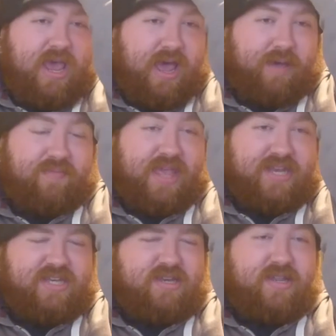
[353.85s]

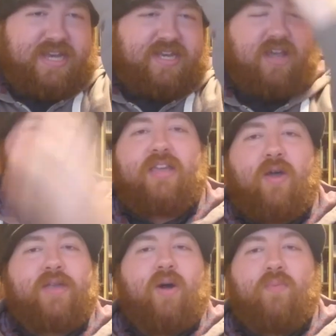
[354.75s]
There's nothing
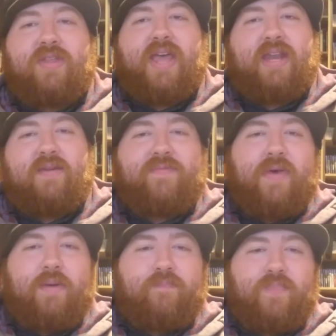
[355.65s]
going on with any of
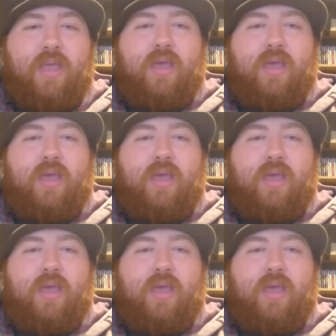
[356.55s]
them.